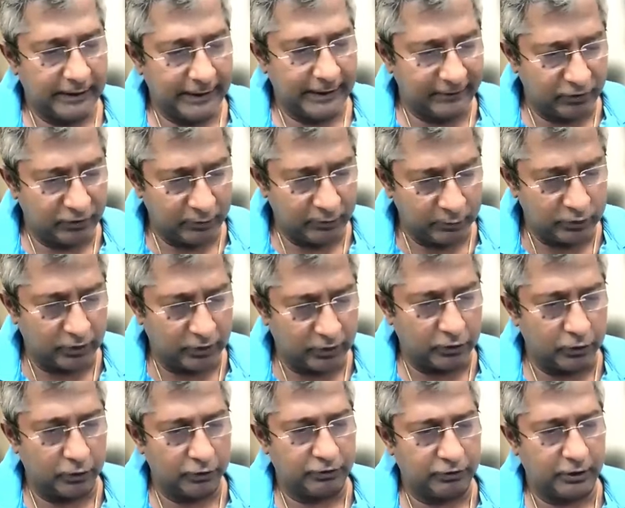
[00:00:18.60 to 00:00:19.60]
let's remove
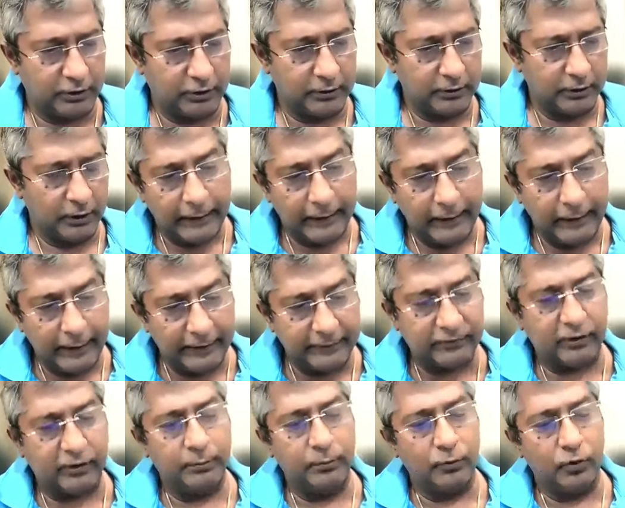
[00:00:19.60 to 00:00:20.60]
the gochar, and
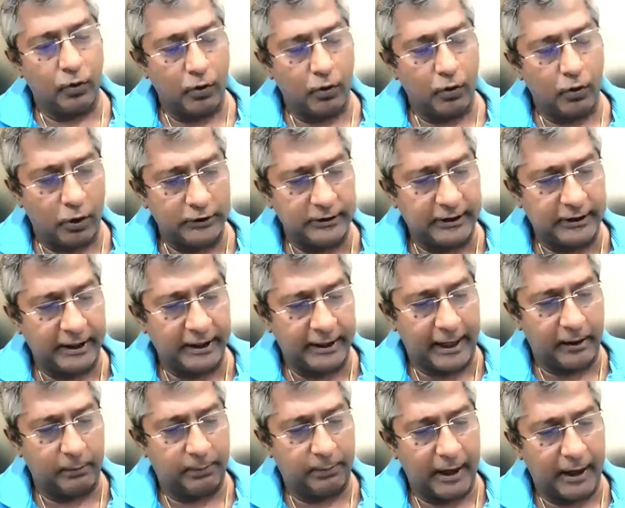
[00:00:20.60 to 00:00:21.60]
let's remove all the
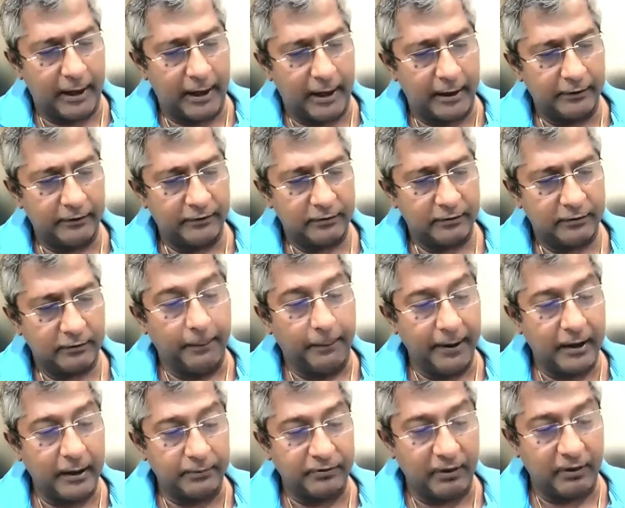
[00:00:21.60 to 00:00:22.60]
9 planets. It
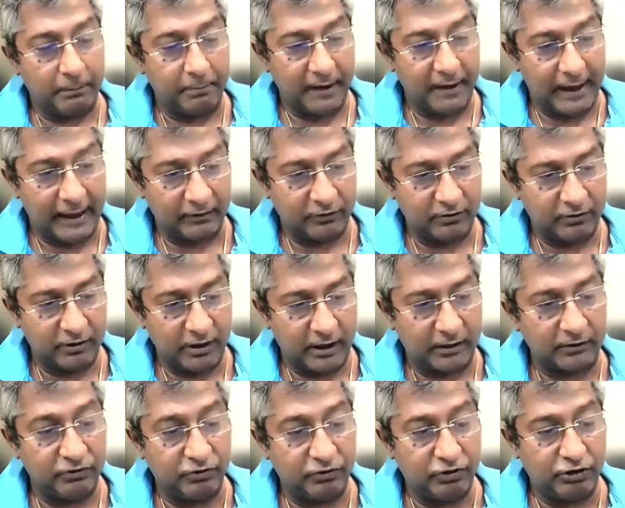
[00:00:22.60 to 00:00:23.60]
becomes a blank
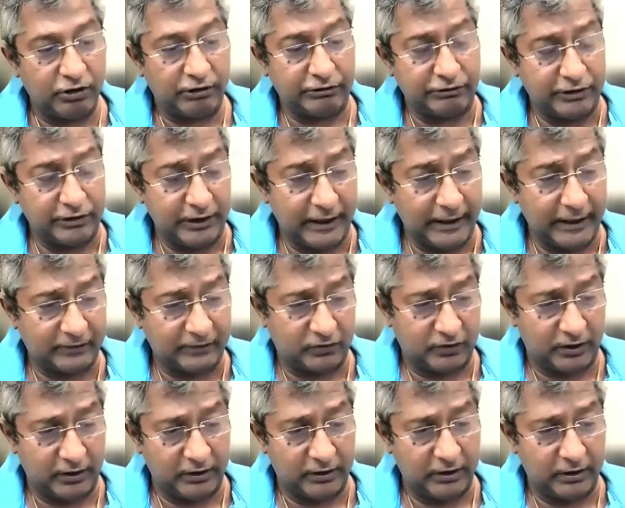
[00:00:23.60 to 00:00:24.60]
chart. Just the
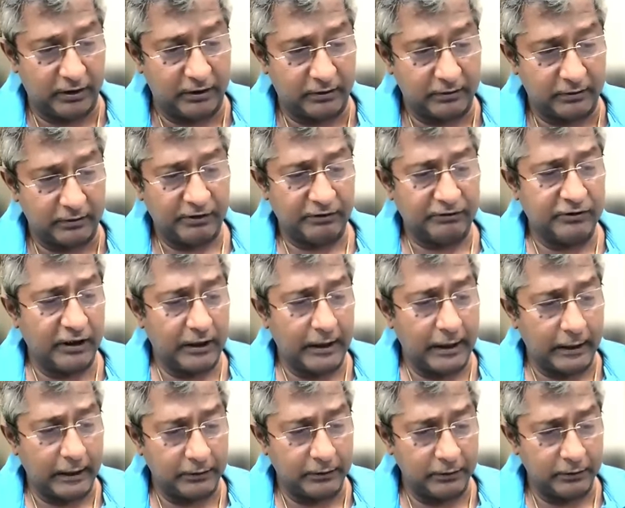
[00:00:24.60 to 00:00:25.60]
ascendant, just the
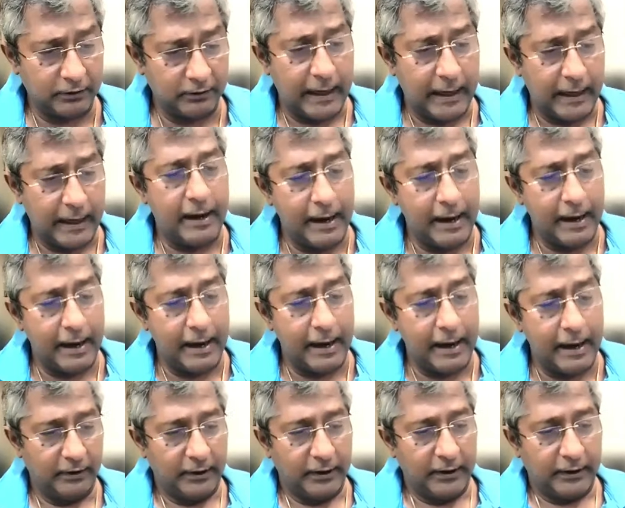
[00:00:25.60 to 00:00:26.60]
lagna. And now
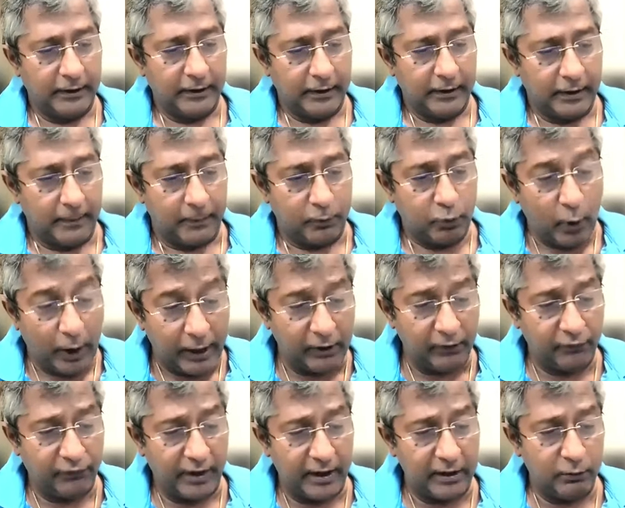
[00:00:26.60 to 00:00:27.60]
you got to predict
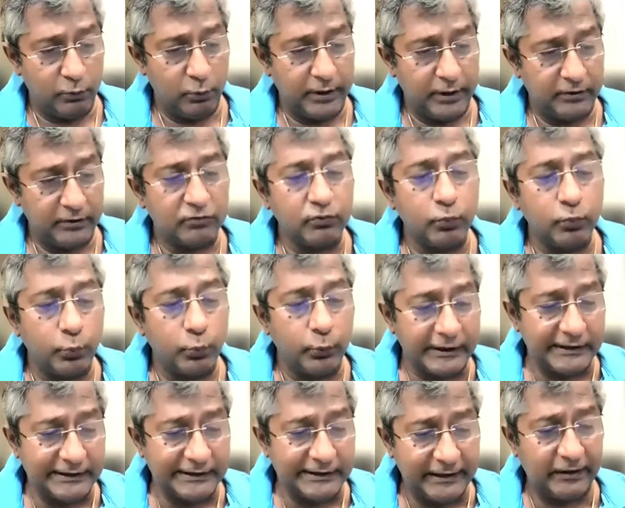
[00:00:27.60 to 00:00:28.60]
25 events
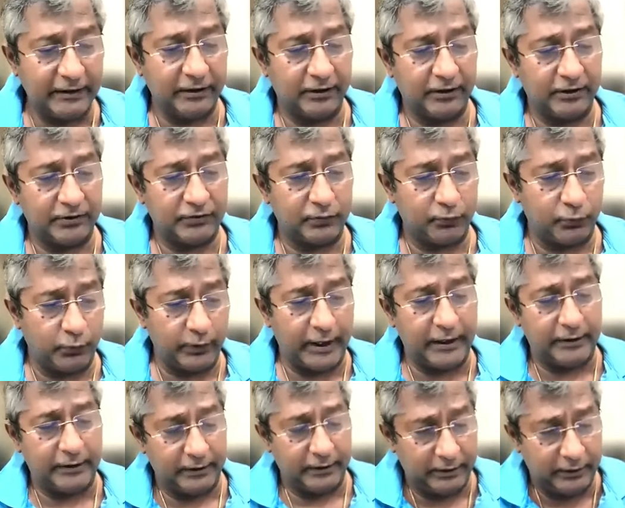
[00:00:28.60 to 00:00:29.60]
with the years
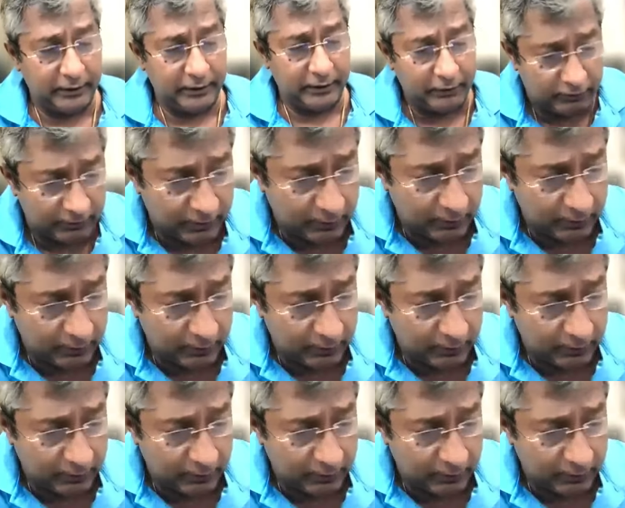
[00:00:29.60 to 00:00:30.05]
when each